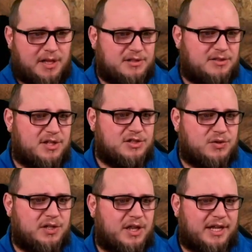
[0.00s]
Is
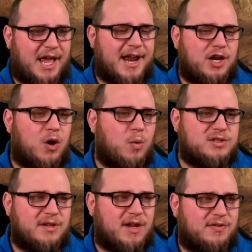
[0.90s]
essentially like I know
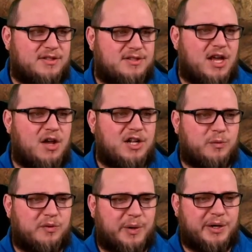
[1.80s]
once I've got this done
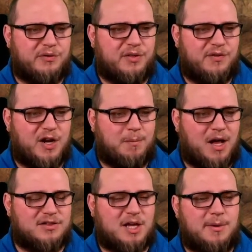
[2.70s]
and we're ready for the final
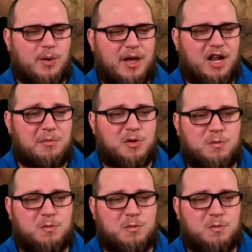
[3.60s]
boss, I'm gonna go ahead, I'm gonna